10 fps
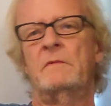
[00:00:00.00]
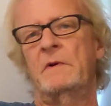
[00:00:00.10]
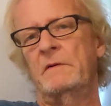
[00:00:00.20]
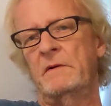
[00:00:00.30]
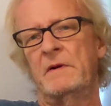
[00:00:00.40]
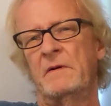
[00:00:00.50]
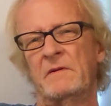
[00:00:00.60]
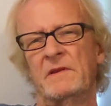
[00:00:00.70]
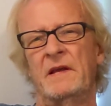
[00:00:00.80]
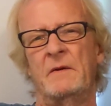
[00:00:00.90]

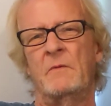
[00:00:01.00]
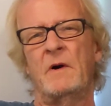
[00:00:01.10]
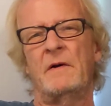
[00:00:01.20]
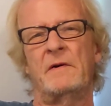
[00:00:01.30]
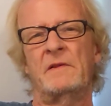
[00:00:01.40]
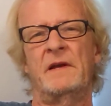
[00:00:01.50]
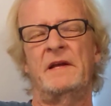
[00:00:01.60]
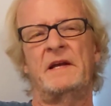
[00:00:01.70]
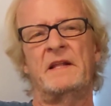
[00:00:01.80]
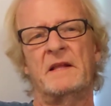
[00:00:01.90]
to, water
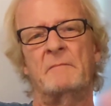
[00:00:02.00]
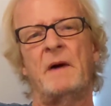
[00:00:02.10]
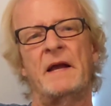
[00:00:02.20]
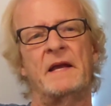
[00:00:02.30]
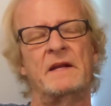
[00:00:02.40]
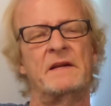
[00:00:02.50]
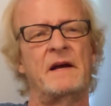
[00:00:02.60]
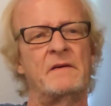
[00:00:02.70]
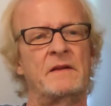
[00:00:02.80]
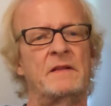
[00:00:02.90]
leaking that might get
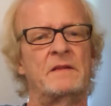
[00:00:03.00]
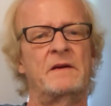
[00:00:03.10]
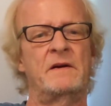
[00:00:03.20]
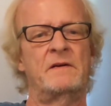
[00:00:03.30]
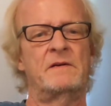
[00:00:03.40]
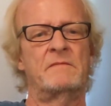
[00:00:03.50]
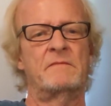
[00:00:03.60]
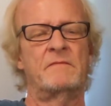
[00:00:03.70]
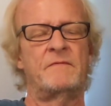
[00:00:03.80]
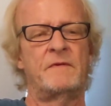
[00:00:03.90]
down in there
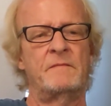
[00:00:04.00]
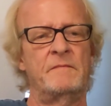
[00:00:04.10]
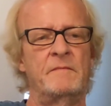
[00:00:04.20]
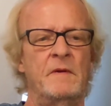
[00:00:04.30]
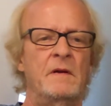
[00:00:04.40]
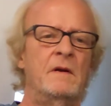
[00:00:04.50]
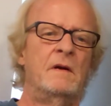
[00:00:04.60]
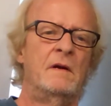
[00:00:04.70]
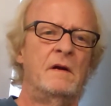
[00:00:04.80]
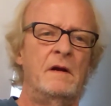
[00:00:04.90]

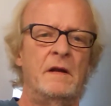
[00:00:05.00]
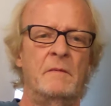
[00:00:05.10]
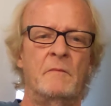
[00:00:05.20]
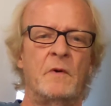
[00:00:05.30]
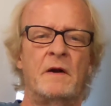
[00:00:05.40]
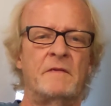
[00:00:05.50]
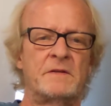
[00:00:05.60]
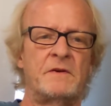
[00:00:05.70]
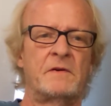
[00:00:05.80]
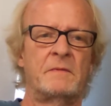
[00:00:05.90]
in whatever
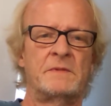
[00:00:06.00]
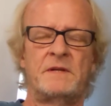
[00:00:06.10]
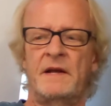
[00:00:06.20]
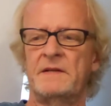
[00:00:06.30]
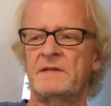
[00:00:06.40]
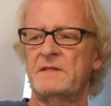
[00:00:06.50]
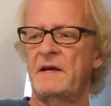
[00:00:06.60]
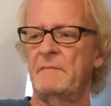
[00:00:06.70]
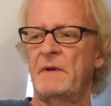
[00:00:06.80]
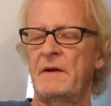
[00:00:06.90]
circumstances
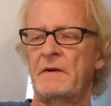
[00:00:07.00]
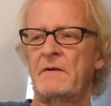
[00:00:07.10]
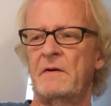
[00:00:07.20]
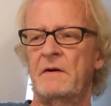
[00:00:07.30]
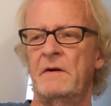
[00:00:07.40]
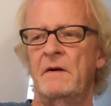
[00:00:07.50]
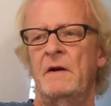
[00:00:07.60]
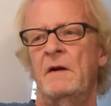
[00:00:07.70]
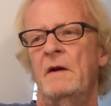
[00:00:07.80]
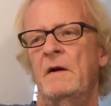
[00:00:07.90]
that might occur,
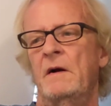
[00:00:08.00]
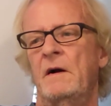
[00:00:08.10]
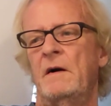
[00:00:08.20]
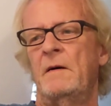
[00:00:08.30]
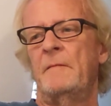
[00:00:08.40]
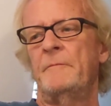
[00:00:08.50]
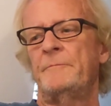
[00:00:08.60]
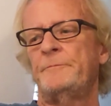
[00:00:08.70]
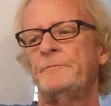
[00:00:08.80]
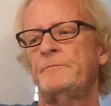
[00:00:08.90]
um,
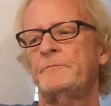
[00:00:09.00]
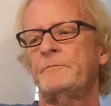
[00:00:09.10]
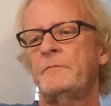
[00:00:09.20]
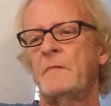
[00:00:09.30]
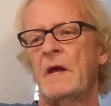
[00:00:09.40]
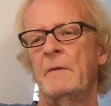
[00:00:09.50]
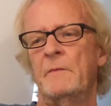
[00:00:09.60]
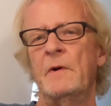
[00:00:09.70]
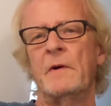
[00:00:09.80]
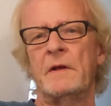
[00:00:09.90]

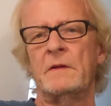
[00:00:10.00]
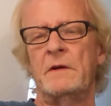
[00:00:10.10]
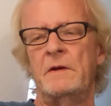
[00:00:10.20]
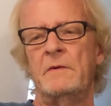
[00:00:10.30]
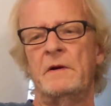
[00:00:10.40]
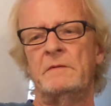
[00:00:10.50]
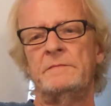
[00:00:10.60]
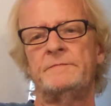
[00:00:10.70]
and ruining the unit.